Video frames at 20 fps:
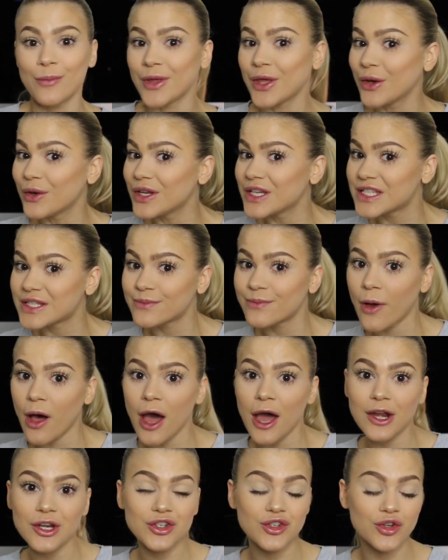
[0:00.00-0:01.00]
beauty
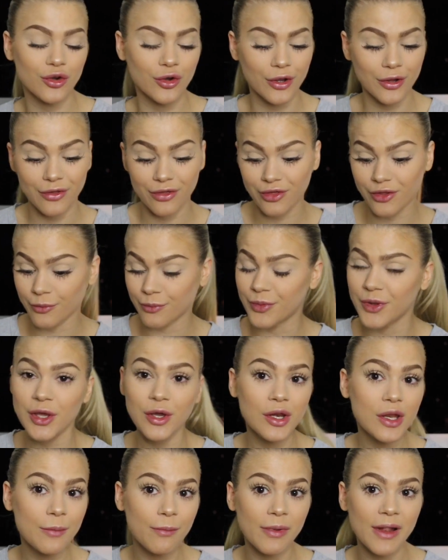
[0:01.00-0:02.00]
sponge or the
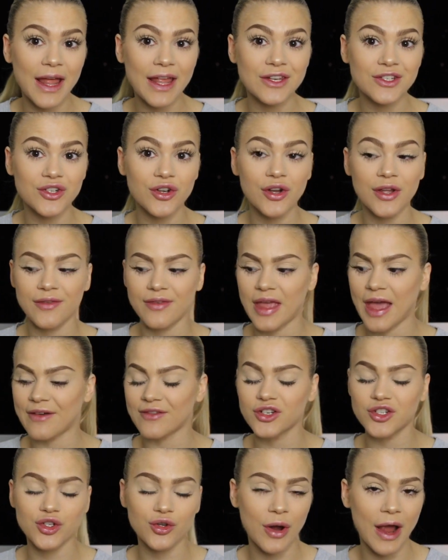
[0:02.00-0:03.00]
Beauty Blender, if you
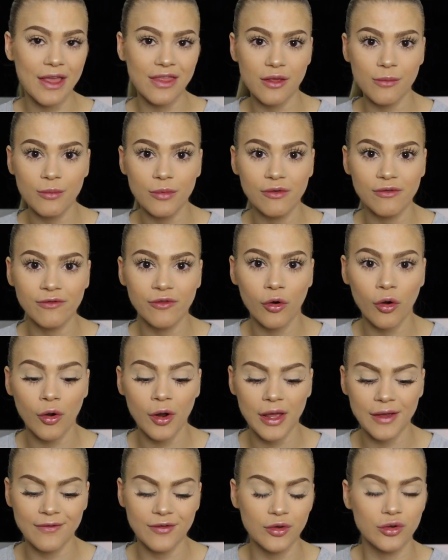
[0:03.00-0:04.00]
haven't tried them before,
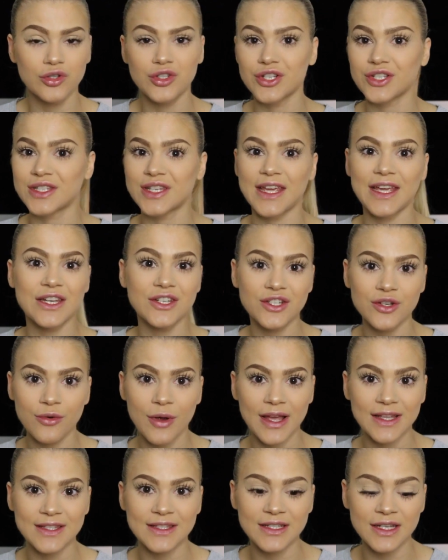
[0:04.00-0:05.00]
if you're just
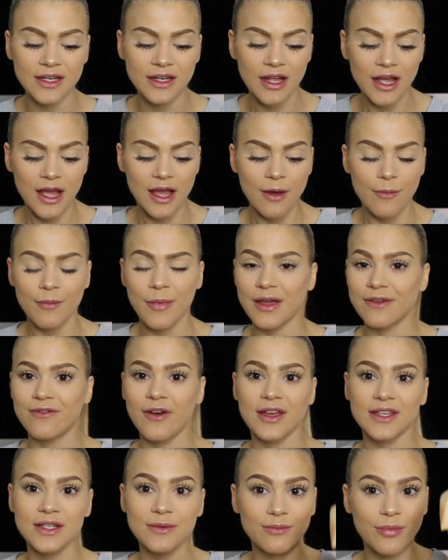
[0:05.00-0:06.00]
interested, my
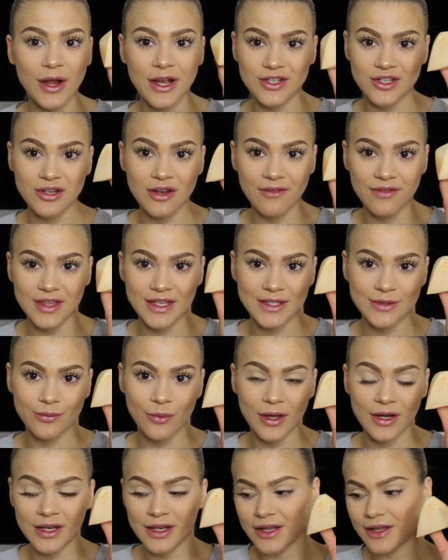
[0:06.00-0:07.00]
first impression of this
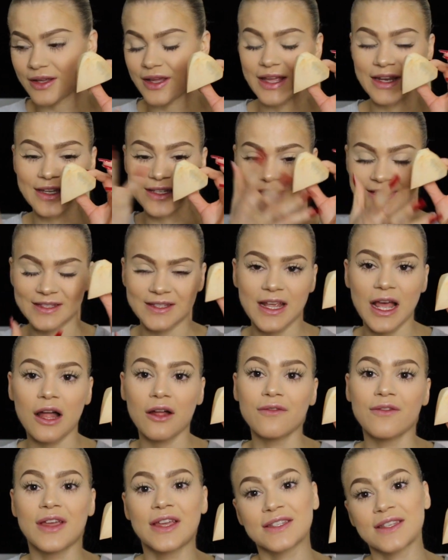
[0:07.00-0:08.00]
one in
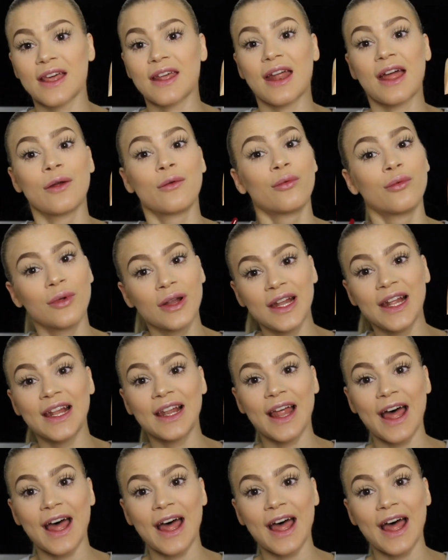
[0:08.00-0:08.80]
itself is that I really